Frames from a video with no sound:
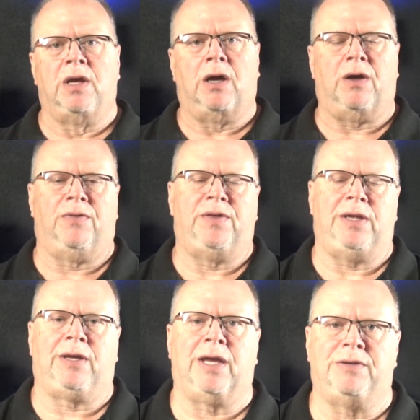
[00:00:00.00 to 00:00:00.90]
all
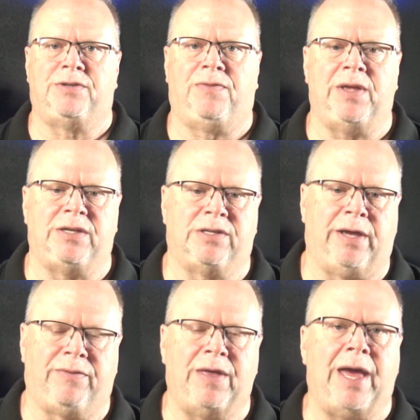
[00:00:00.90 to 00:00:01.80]
kinds of things
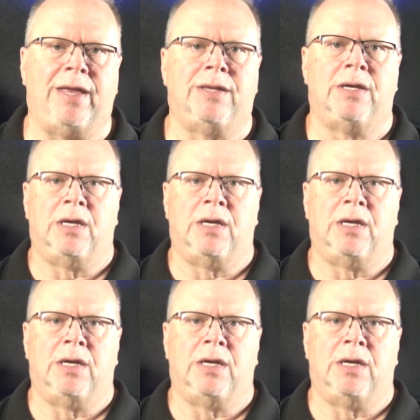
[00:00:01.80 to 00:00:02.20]
like that.